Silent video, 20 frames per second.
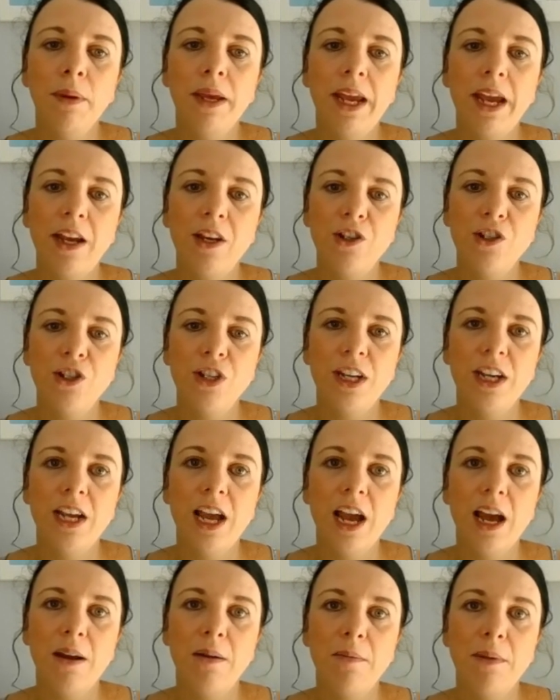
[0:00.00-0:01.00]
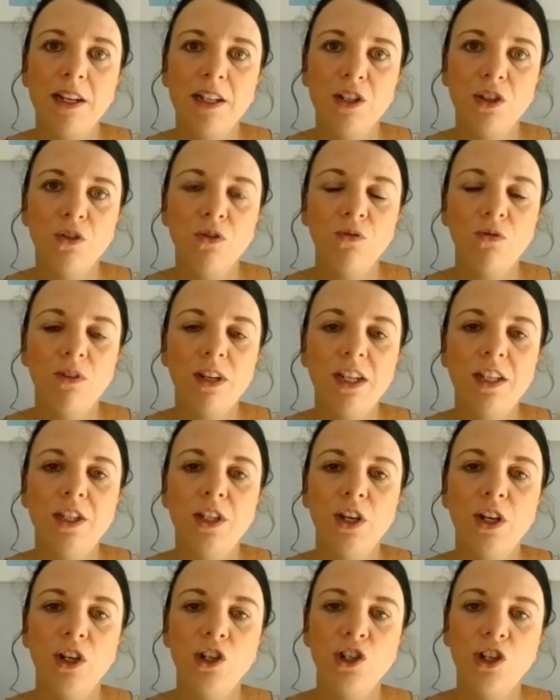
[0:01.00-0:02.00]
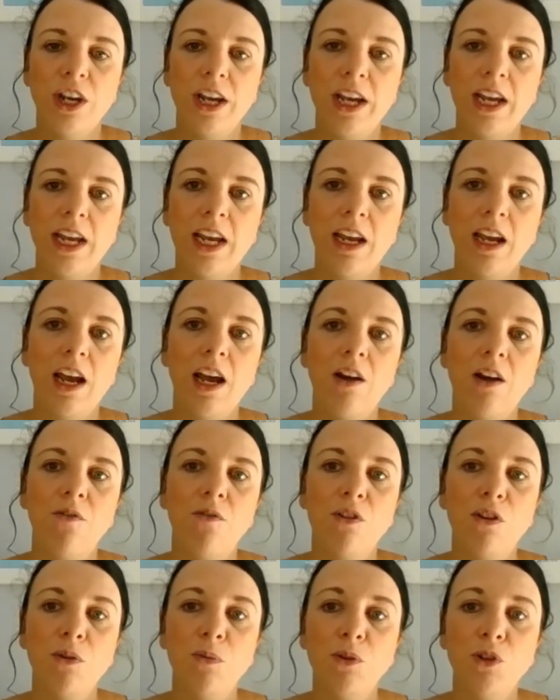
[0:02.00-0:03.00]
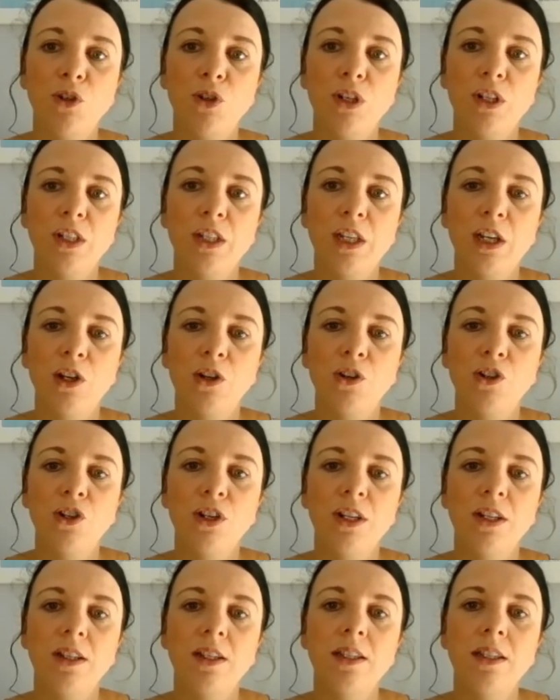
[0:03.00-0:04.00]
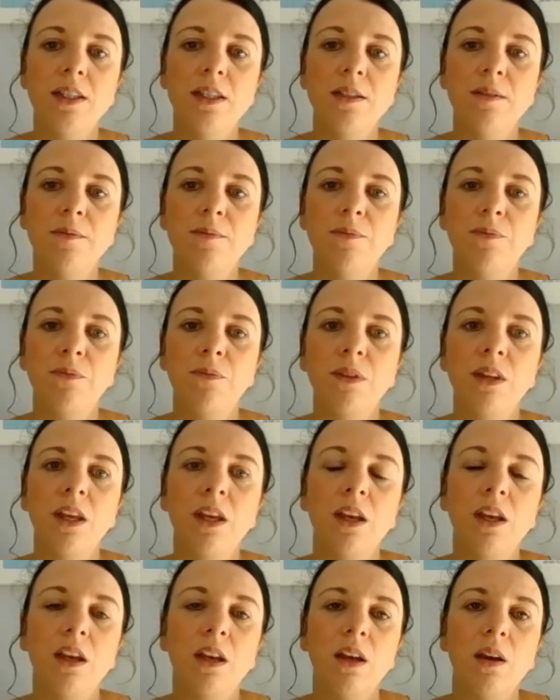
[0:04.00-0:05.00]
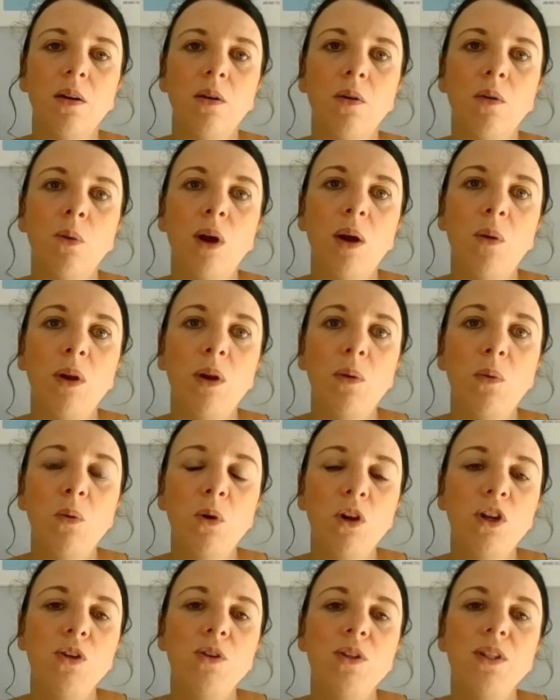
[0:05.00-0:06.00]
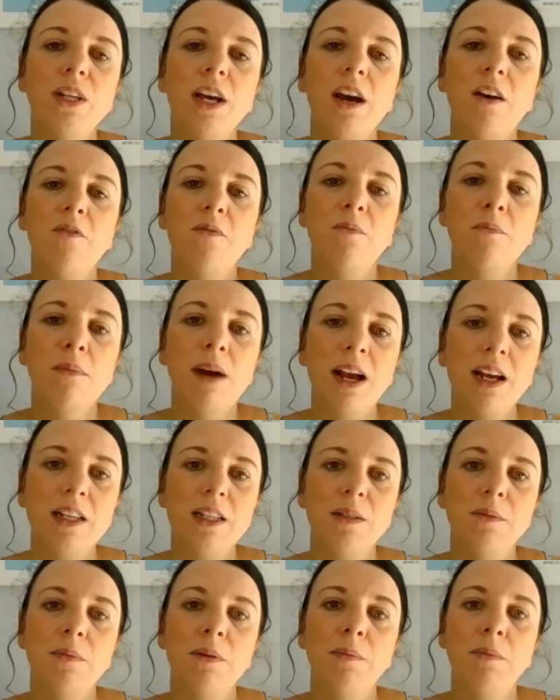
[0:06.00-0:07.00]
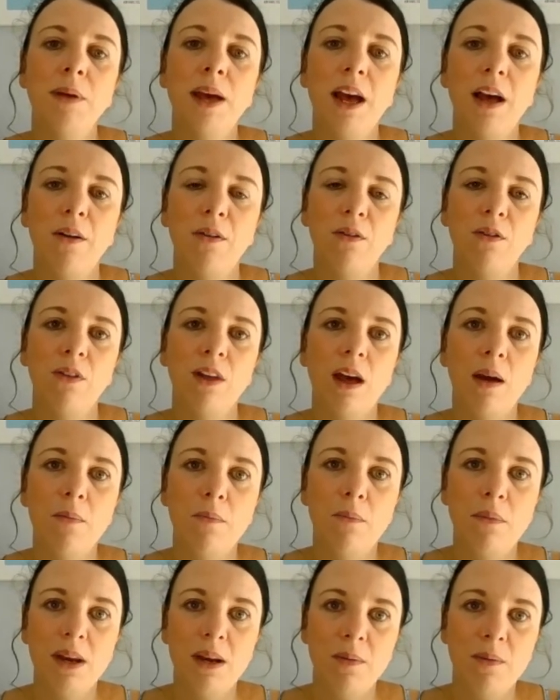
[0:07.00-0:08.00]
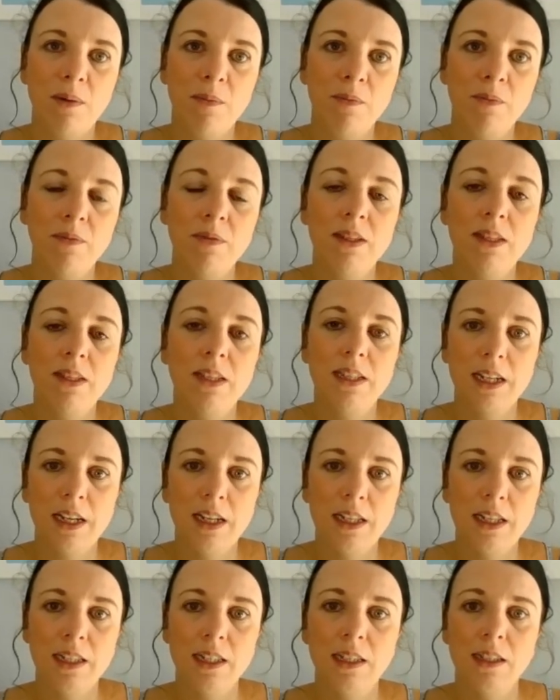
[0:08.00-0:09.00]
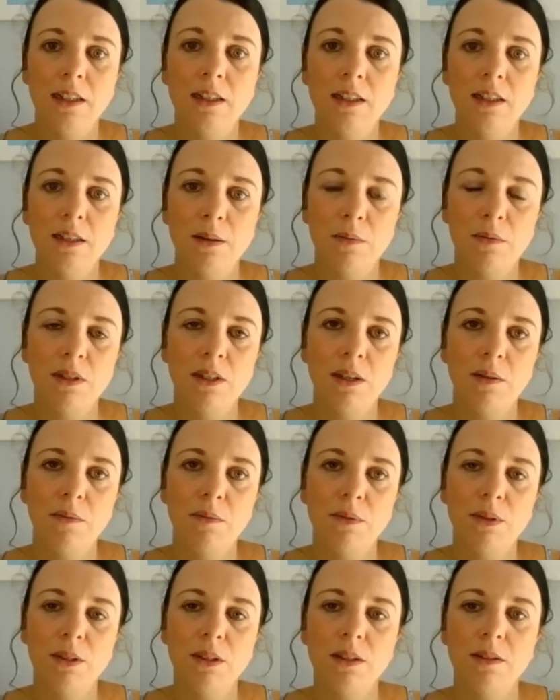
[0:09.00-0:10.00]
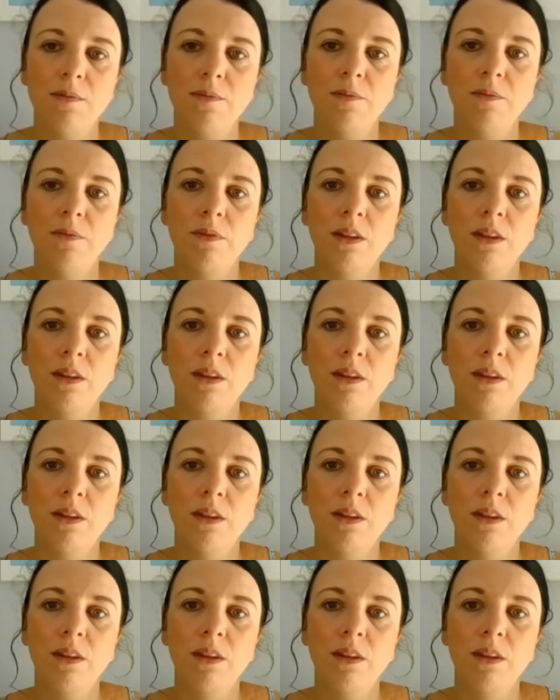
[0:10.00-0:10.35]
PhD and medical researcher here at Rheumatoid Solutions, where we want you to have maximum health and minimum disease symptoms.